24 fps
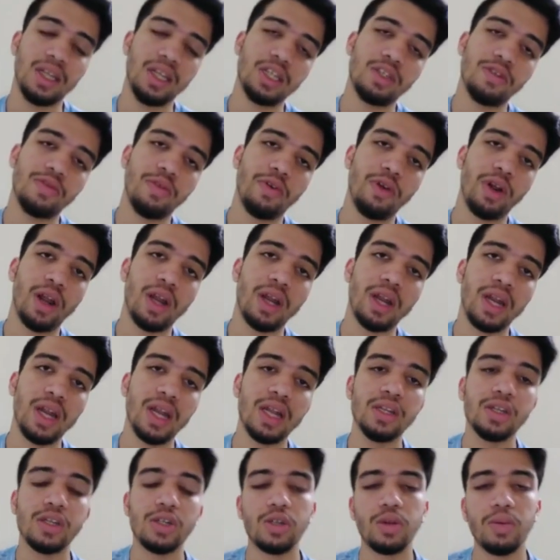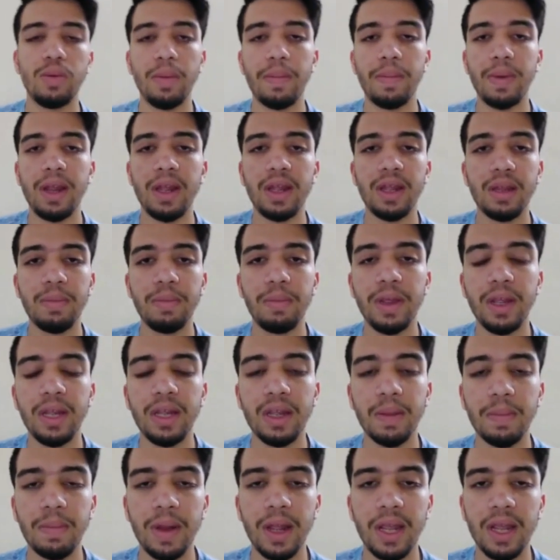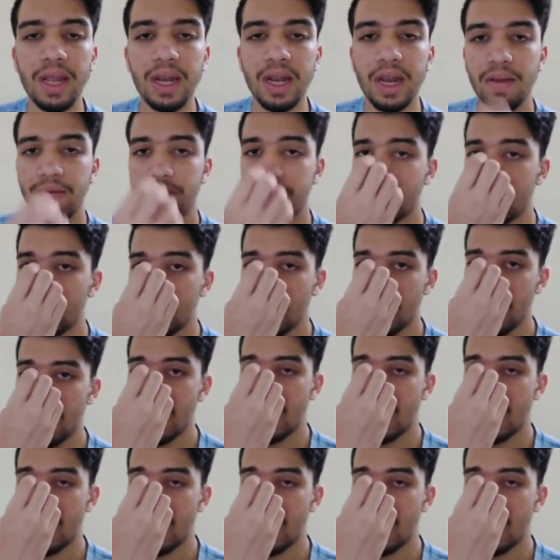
These 4 are nailed to be being the playing 11,